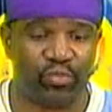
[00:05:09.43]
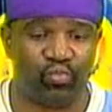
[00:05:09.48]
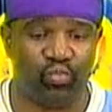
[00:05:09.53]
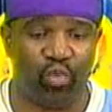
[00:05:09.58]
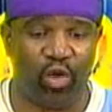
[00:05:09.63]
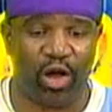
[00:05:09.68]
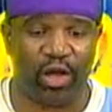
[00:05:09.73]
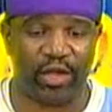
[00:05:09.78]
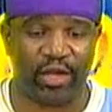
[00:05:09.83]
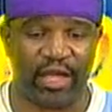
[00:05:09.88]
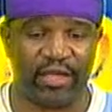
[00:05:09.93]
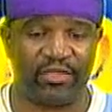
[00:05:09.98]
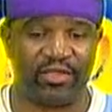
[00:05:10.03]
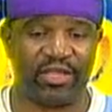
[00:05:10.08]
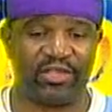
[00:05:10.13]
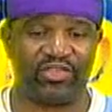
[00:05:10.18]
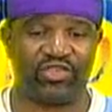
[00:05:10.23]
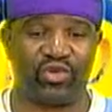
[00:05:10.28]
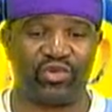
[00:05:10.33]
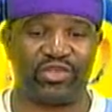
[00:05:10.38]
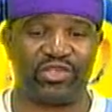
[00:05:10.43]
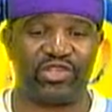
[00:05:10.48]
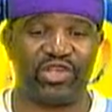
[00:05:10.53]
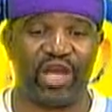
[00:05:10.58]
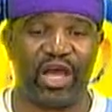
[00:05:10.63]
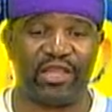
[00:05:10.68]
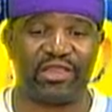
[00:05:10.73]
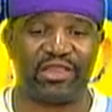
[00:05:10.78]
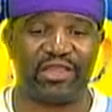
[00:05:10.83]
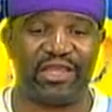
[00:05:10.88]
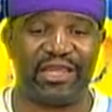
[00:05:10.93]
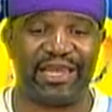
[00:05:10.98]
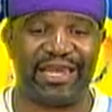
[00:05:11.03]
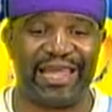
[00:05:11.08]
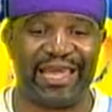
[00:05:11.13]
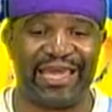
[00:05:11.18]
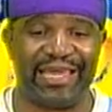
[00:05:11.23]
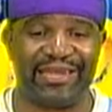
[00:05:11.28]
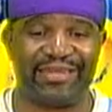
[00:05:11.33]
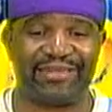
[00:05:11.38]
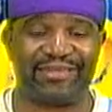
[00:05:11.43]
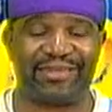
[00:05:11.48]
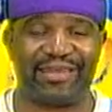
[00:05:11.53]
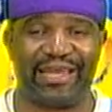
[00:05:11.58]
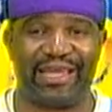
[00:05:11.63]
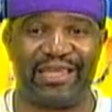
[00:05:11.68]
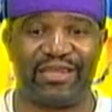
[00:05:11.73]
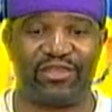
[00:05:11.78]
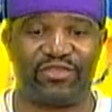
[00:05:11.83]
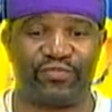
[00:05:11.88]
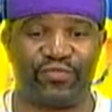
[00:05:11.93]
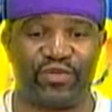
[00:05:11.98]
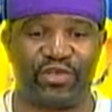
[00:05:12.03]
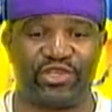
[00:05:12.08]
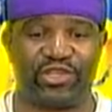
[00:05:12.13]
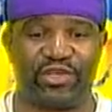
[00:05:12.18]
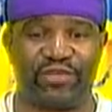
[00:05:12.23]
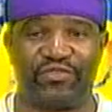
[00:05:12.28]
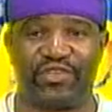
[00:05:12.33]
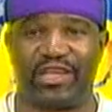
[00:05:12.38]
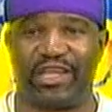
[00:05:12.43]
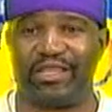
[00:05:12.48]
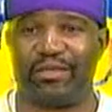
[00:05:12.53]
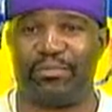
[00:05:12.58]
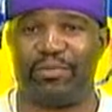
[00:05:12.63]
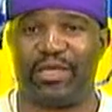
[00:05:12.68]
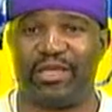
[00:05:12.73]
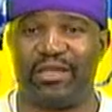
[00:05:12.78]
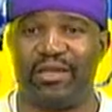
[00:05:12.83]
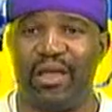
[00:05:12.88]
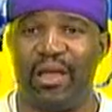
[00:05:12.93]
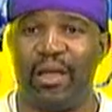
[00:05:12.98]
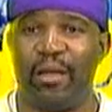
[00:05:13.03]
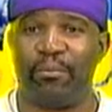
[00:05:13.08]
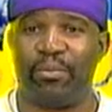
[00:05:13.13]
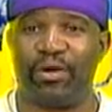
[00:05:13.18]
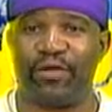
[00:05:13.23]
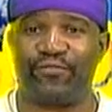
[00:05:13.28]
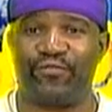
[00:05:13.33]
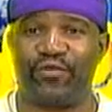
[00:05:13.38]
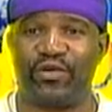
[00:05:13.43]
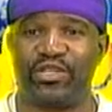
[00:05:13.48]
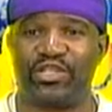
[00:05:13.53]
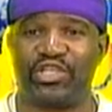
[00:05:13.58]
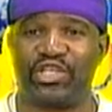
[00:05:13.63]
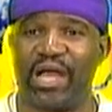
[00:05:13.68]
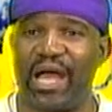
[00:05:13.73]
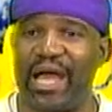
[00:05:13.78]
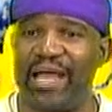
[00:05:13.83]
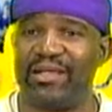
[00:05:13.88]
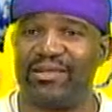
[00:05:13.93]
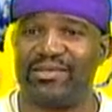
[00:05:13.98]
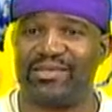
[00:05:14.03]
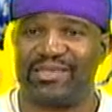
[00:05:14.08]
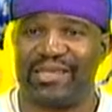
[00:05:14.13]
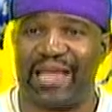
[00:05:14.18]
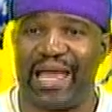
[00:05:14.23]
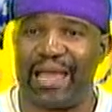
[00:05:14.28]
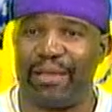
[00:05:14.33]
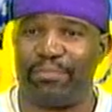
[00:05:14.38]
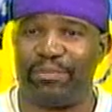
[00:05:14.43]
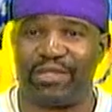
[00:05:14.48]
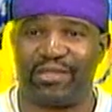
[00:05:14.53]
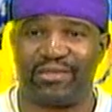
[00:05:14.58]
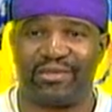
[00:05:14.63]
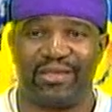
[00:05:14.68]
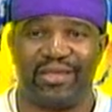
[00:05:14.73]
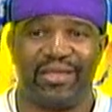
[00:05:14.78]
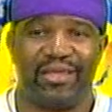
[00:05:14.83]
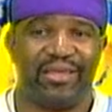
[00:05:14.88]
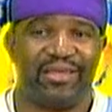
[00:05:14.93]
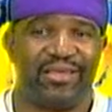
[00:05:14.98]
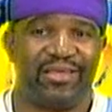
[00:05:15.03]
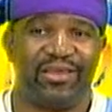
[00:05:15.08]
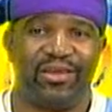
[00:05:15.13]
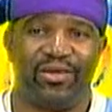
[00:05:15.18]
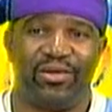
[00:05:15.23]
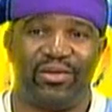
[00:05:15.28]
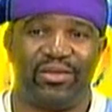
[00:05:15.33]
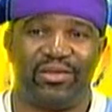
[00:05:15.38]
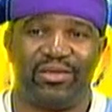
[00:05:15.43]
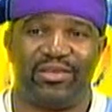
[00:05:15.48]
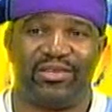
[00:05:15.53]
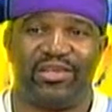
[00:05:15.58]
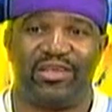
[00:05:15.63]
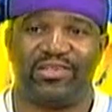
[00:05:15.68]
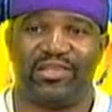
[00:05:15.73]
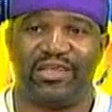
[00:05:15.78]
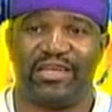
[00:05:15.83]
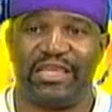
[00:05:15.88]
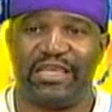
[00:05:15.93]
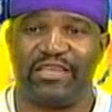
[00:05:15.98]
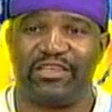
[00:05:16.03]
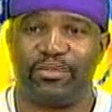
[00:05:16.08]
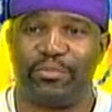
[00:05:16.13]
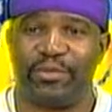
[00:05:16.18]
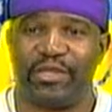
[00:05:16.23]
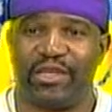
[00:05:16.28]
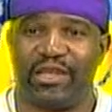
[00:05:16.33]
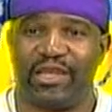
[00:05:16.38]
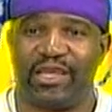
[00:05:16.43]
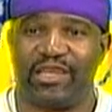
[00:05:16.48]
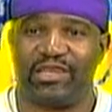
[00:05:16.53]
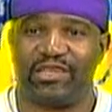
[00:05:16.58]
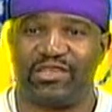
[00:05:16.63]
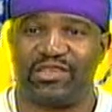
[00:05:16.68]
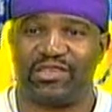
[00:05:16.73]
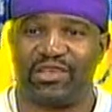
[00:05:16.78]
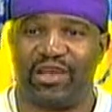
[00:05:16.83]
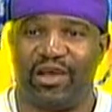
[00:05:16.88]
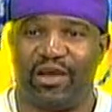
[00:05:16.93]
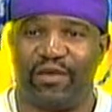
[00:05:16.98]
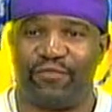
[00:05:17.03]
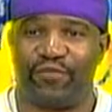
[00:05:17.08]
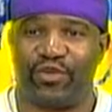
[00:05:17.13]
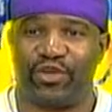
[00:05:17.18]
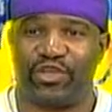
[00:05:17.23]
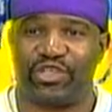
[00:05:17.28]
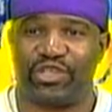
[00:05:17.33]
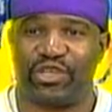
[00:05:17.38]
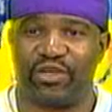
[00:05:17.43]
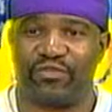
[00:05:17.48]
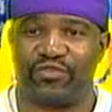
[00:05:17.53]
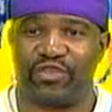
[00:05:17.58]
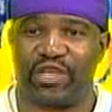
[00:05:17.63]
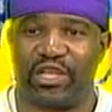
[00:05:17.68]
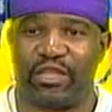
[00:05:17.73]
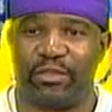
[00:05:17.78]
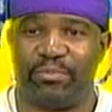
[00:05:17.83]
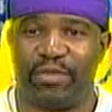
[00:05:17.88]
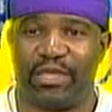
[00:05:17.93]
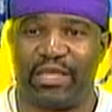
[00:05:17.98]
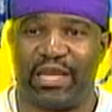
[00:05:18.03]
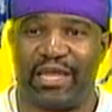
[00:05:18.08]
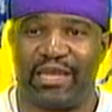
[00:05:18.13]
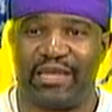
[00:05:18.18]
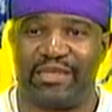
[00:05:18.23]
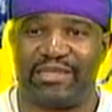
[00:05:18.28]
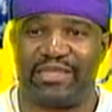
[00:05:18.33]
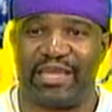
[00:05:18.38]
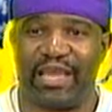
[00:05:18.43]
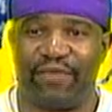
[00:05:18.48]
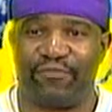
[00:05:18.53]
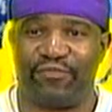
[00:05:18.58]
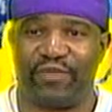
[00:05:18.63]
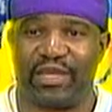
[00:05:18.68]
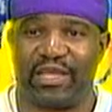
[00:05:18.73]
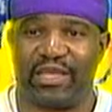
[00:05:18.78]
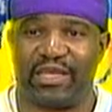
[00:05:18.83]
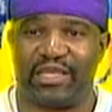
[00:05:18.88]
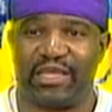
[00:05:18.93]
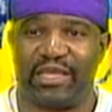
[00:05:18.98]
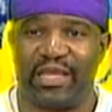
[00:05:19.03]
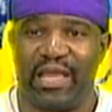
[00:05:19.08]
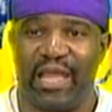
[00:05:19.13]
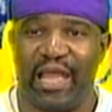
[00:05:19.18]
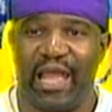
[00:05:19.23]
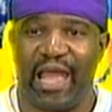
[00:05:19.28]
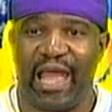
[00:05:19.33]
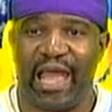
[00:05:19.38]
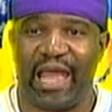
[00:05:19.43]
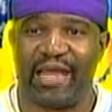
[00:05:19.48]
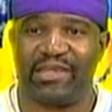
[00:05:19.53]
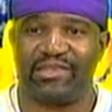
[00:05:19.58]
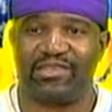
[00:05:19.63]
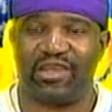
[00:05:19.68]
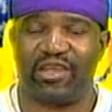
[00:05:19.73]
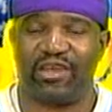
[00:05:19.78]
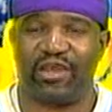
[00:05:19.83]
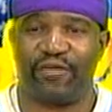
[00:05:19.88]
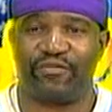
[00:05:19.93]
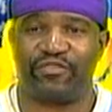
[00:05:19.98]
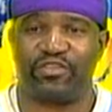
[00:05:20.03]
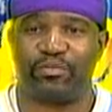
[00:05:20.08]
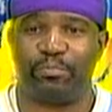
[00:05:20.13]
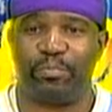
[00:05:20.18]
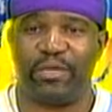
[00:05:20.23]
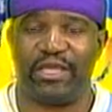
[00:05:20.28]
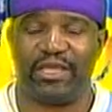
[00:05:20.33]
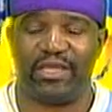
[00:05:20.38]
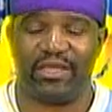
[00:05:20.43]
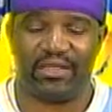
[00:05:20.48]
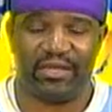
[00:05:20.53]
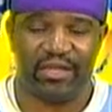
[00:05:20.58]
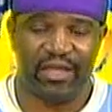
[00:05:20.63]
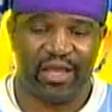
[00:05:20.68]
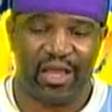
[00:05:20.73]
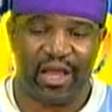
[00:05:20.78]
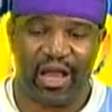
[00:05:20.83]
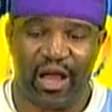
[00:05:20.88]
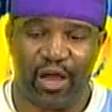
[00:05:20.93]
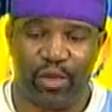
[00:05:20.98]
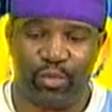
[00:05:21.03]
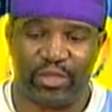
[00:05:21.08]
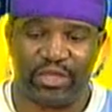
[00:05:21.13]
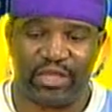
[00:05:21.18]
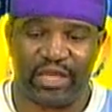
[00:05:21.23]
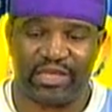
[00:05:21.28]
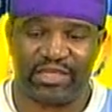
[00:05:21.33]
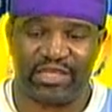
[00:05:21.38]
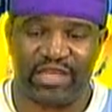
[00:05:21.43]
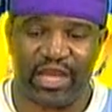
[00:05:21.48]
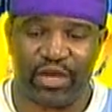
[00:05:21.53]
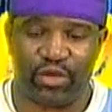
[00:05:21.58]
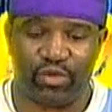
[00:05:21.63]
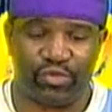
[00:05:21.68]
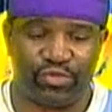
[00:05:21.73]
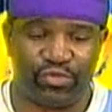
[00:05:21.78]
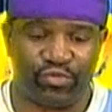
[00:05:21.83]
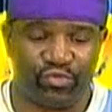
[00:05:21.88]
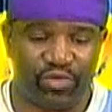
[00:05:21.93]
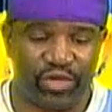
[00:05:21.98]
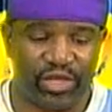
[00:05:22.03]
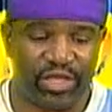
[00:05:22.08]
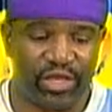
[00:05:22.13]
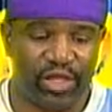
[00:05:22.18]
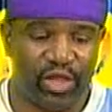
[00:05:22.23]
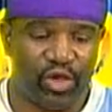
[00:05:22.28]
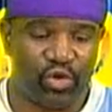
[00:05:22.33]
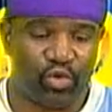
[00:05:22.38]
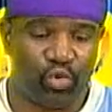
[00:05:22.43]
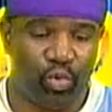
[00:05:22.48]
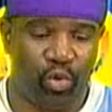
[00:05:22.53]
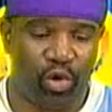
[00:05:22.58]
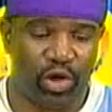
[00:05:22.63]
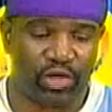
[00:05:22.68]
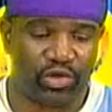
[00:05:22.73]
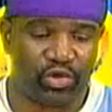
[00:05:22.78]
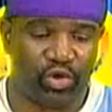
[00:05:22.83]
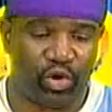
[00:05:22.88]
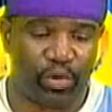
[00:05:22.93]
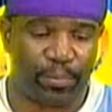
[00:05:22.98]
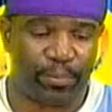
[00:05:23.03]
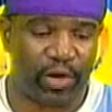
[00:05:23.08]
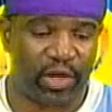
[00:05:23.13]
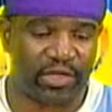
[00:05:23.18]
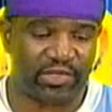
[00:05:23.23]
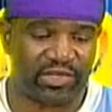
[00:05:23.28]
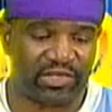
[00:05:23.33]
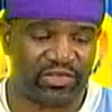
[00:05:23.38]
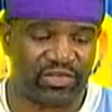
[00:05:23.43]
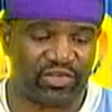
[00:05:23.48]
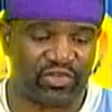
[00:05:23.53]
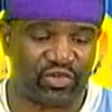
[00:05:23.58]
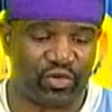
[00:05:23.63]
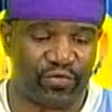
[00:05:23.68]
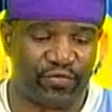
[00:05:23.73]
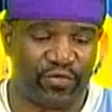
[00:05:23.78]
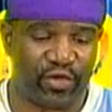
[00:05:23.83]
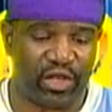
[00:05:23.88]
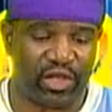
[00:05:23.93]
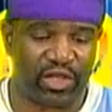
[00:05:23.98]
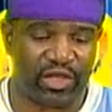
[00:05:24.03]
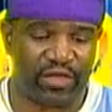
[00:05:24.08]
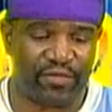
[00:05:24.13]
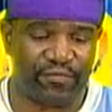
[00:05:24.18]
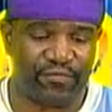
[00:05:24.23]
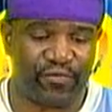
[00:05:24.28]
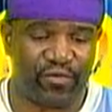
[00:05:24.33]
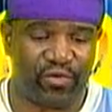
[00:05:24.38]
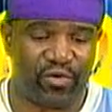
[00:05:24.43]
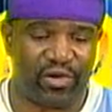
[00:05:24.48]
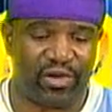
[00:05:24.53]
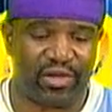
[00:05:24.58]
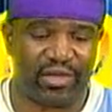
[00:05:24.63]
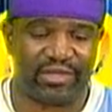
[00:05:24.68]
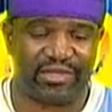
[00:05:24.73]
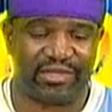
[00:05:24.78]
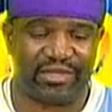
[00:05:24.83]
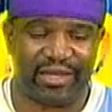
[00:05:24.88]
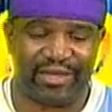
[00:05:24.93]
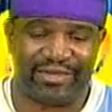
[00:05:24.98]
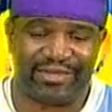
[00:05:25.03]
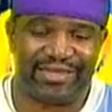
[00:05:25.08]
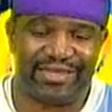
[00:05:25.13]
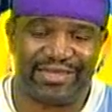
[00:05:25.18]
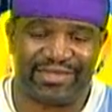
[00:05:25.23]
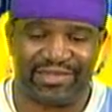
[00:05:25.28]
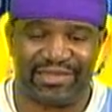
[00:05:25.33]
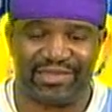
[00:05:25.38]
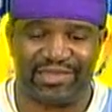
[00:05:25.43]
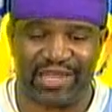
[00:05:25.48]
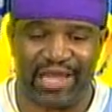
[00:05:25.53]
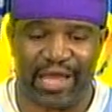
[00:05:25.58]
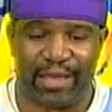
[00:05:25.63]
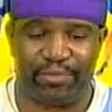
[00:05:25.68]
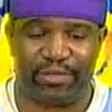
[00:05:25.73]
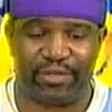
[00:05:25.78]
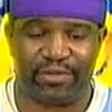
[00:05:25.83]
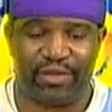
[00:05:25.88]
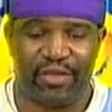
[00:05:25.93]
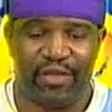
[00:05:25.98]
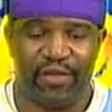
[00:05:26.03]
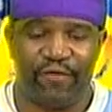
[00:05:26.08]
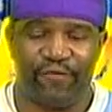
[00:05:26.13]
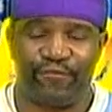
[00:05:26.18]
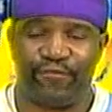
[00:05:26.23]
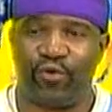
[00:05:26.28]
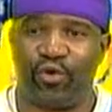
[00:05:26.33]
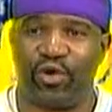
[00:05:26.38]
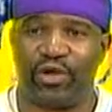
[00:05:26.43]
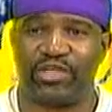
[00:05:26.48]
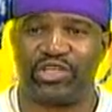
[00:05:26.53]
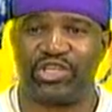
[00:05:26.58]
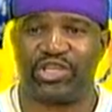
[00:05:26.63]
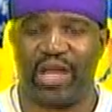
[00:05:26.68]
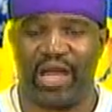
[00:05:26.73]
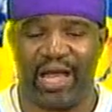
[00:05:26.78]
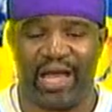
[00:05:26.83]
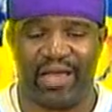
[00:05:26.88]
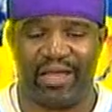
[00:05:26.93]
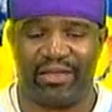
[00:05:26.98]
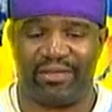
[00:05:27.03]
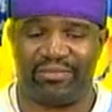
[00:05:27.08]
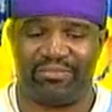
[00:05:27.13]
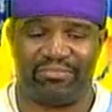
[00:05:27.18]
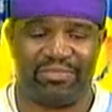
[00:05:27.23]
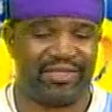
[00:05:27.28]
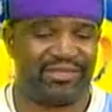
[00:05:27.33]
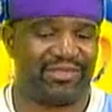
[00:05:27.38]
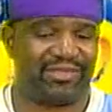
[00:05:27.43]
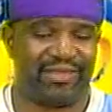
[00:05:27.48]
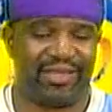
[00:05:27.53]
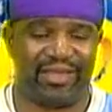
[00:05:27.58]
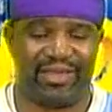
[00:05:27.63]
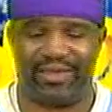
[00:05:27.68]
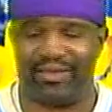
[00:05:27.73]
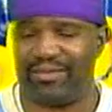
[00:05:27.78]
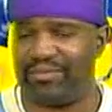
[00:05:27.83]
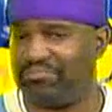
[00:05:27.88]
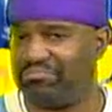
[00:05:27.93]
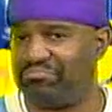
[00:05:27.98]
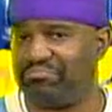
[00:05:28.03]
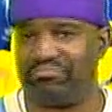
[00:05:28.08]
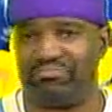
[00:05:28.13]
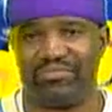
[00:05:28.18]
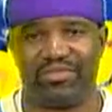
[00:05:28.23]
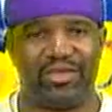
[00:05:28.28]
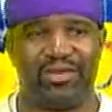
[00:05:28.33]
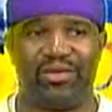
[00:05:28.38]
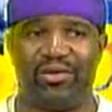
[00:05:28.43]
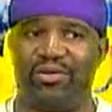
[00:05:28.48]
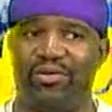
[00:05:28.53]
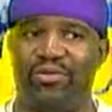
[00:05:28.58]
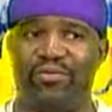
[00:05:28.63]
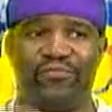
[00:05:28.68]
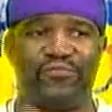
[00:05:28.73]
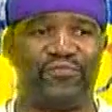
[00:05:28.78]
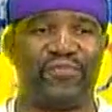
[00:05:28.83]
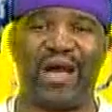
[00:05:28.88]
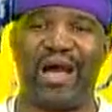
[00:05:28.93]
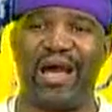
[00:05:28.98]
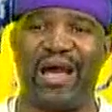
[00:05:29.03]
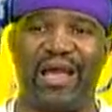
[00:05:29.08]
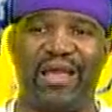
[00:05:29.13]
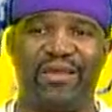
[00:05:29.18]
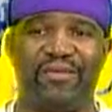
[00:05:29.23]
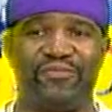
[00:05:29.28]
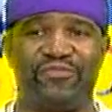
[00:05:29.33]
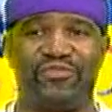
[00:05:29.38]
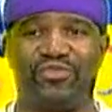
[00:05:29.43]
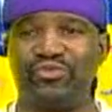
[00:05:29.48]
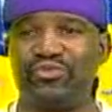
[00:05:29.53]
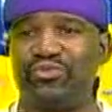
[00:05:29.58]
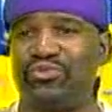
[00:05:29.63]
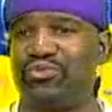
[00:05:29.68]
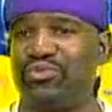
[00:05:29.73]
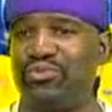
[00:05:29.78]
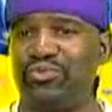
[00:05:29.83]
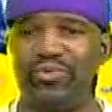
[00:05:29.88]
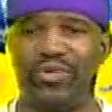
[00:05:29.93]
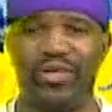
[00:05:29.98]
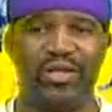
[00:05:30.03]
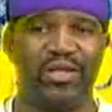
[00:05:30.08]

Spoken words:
I think. So it's not the latest version of Jelly Bean, but for a child's tablet, it doesn't need to be the latest version of Jelly Bean, and it definitely has enough speed with that Tegra 3 quad-core processor. So if you're looking for a decent tablet for a child, let's say, 5 to